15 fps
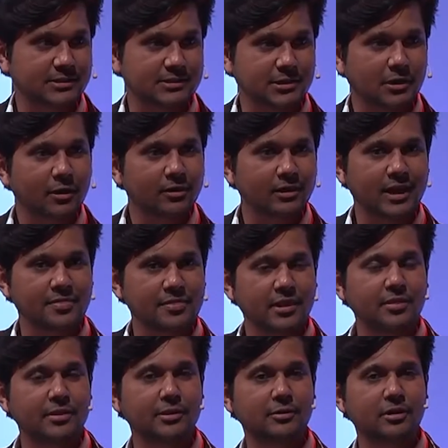at all, and then
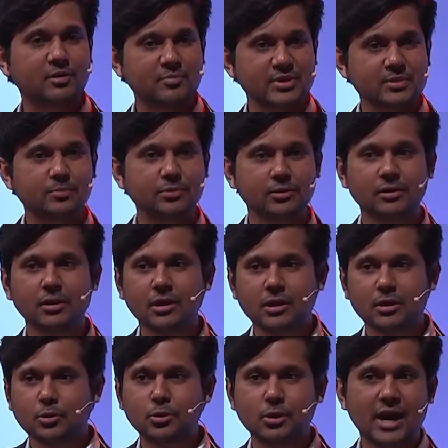there are people
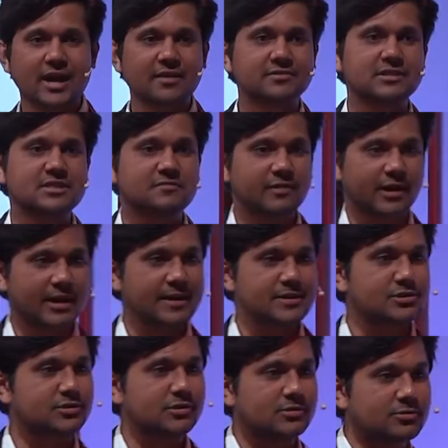who have this
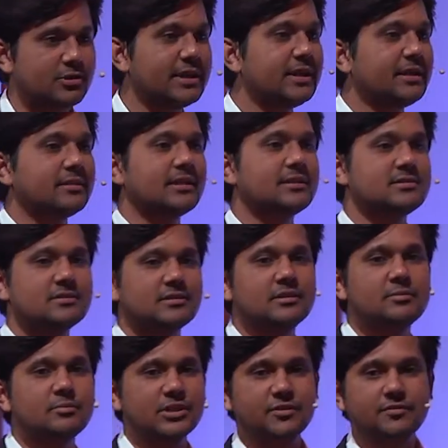vocational training that is an
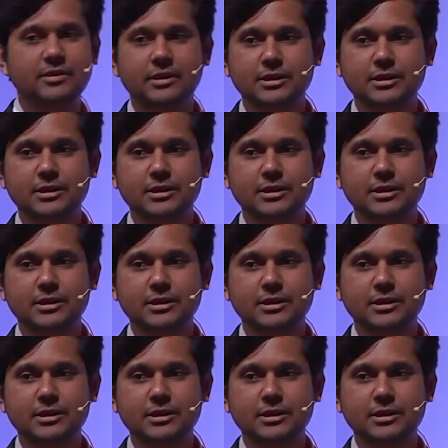in-between